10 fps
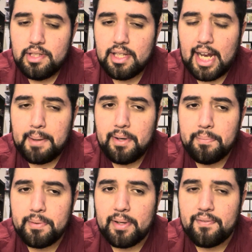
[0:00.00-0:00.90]
Came up
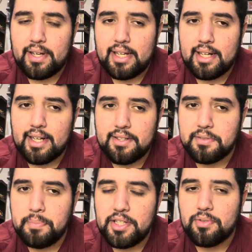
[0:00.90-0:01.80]
in my feed, and I
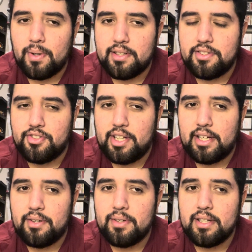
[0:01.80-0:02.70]
just binge watched his
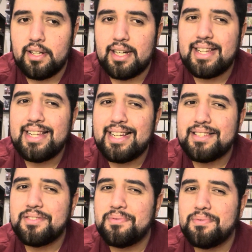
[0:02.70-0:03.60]
channel, and I think
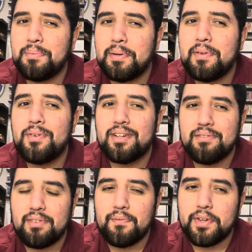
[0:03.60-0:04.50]
that's what made me want to
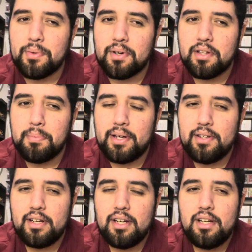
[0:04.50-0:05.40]
review Earthbound,
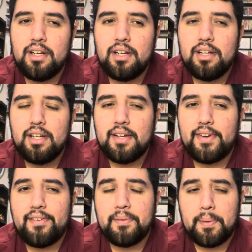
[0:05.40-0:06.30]
if I
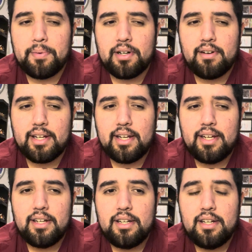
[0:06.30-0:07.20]
remember correctly.
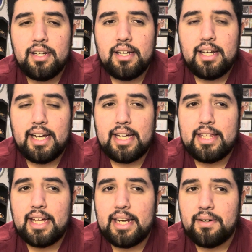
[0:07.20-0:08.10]
And
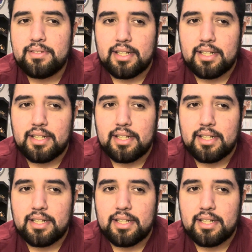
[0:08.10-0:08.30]
then I was like,